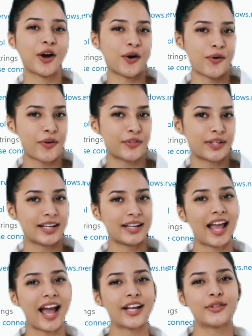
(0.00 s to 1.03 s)
or we can
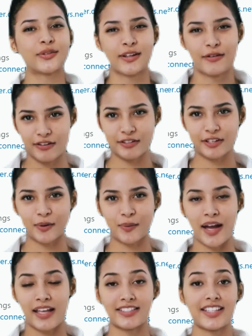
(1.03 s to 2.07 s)
actually review
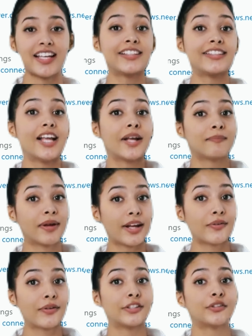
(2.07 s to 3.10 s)
what is inside by
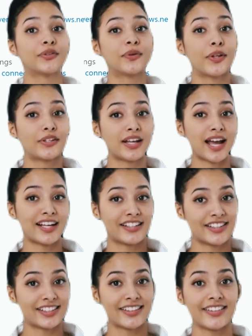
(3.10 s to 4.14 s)
going to Query
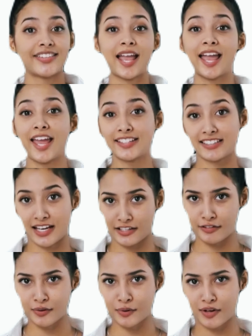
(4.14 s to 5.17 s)
Editor. Inside
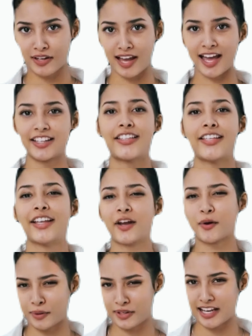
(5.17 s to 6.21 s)
of Query Editor,
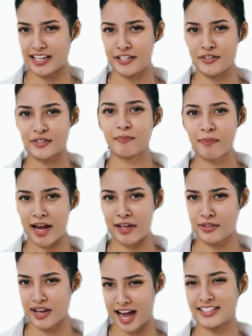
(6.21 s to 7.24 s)
we can use a
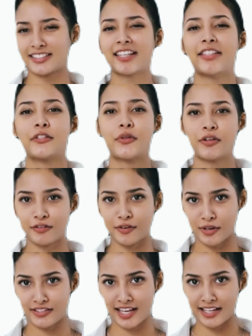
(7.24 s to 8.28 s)
browser access to review
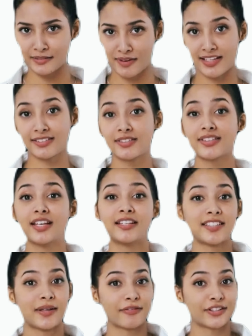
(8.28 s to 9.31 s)
our database.
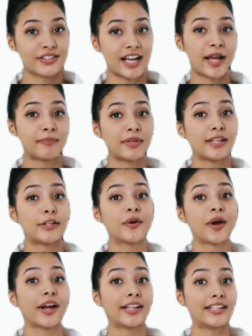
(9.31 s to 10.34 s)
Simply type in the
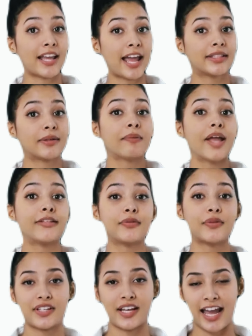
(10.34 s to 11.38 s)
login and the
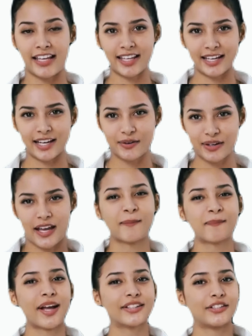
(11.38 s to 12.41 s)
password and hit OK
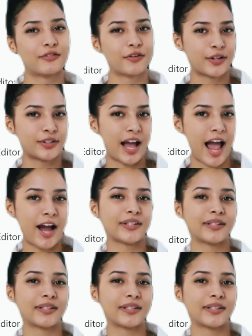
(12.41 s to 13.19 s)
by default out